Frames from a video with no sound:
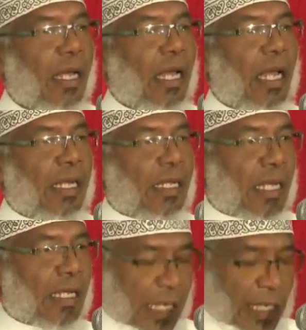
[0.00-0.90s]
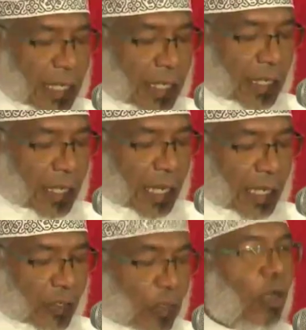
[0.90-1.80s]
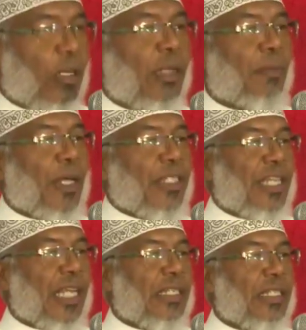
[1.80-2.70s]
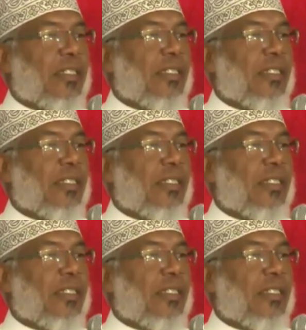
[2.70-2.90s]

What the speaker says: And as I had told the President